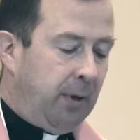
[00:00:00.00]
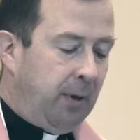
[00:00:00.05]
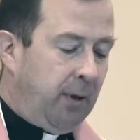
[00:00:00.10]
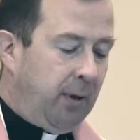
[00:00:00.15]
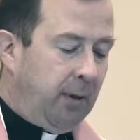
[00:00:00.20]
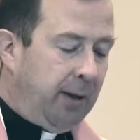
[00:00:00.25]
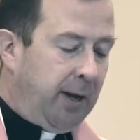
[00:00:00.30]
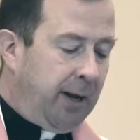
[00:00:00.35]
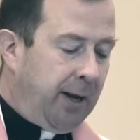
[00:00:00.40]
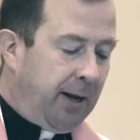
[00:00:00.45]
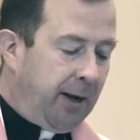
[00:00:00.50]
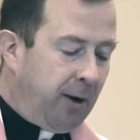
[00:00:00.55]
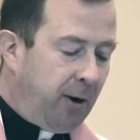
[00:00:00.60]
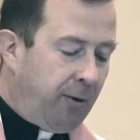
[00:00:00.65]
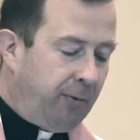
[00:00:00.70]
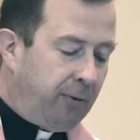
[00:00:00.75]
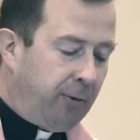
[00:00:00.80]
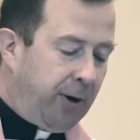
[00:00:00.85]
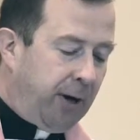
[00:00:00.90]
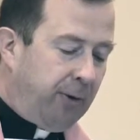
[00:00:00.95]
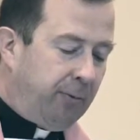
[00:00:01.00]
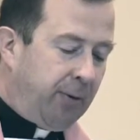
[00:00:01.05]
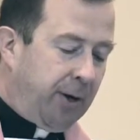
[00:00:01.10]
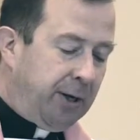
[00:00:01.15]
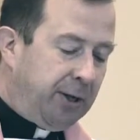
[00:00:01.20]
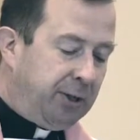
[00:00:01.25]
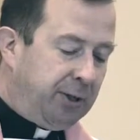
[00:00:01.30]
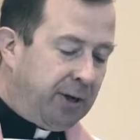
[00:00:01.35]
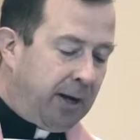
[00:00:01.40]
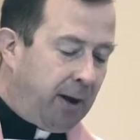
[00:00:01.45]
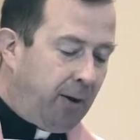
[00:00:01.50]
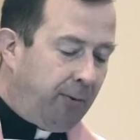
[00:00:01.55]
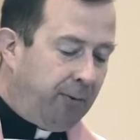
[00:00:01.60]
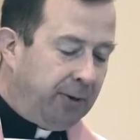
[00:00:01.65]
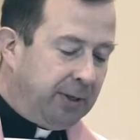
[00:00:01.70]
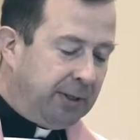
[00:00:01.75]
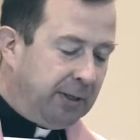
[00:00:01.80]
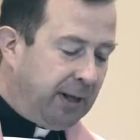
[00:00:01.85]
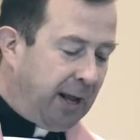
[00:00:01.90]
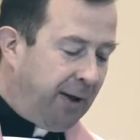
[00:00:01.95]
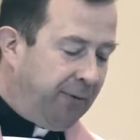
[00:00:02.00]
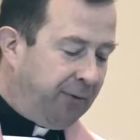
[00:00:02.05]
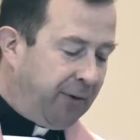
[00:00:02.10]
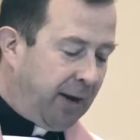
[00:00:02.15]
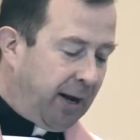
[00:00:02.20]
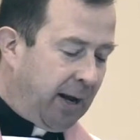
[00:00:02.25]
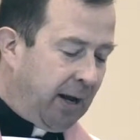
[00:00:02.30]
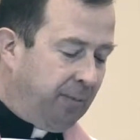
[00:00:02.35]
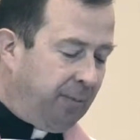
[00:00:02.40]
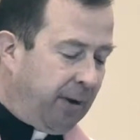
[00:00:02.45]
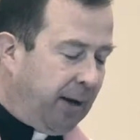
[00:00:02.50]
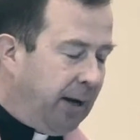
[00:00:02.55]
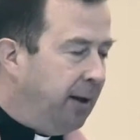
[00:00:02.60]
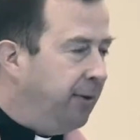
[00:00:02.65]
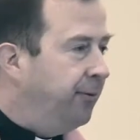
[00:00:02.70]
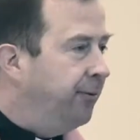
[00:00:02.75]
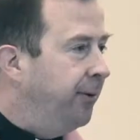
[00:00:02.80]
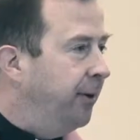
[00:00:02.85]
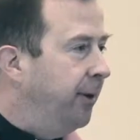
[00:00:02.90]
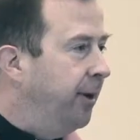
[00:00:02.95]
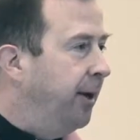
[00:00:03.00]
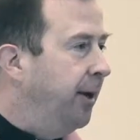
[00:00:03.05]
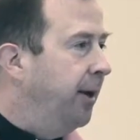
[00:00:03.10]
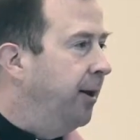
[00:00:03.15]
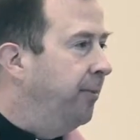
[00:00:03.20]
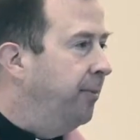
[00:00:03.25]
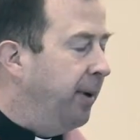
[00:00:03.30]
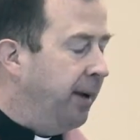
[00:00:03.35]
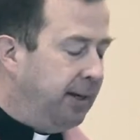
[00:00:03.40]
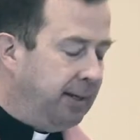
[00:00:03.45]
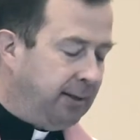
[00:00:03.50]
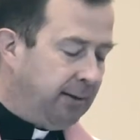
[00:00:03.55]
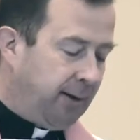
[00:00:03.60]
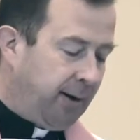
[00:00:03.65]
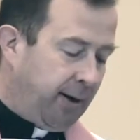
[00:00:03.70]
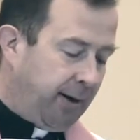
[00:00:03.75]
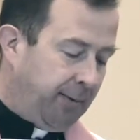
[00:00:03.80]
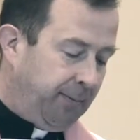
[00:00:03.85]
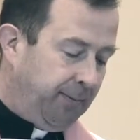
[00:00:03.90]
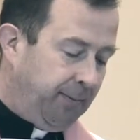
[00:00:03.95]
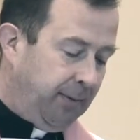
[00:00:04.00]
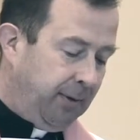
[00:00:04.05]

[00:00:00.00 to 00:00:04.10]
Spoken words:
Leaning over, he reached down with his left hand and began filling in a bass line.